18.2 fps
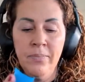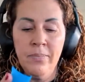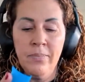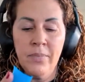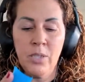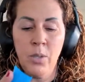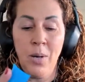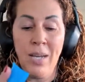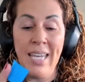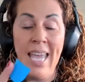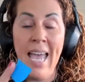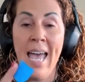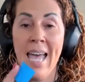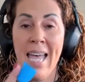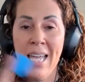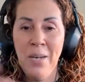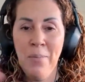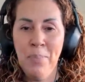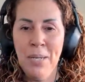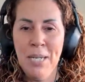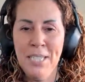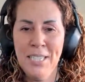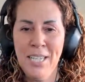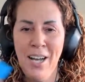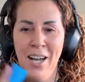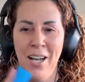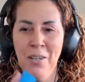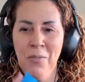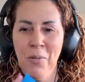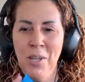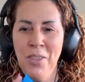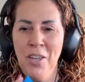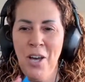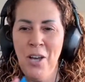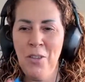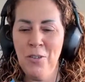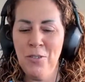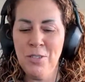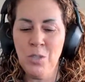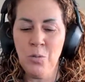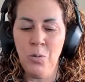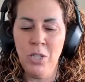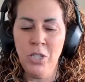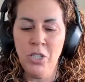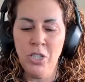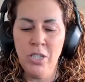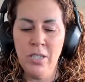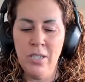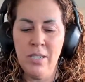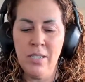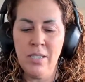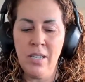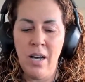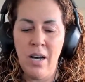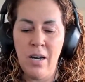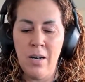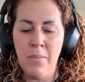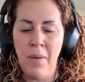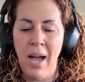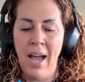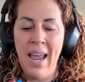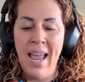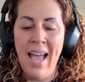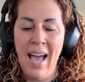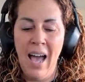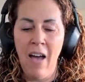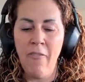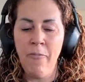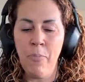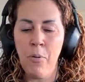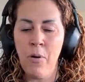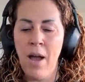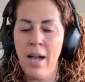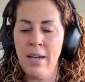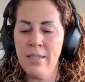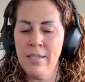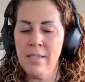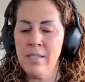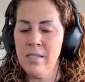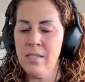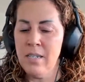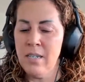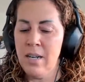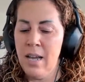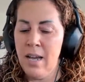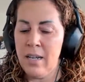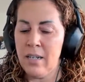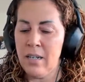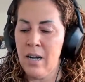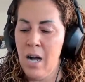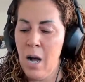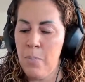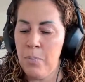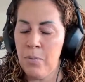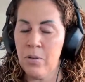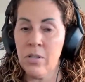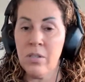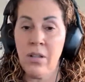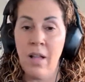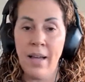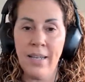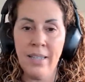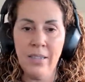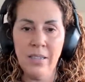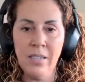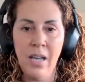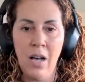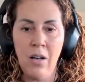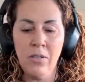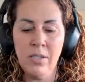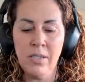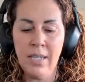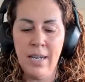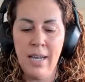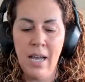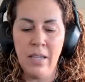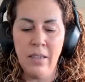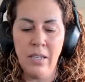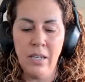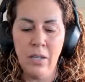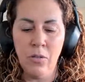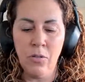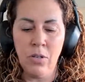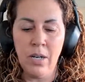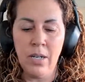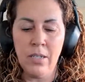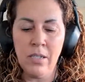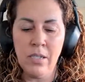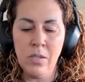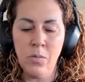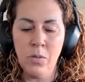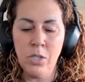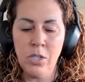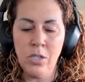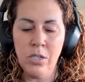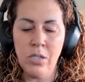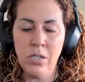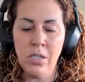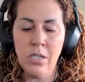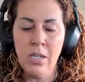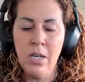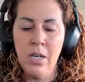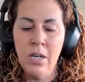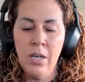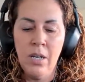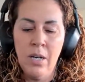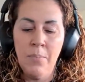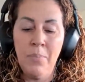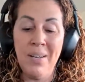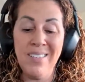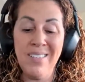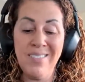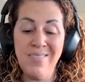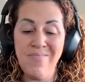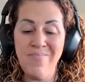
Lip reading: So it can be done with other switches. I have practiced it at a couple clients' house that had the other kind of switches, but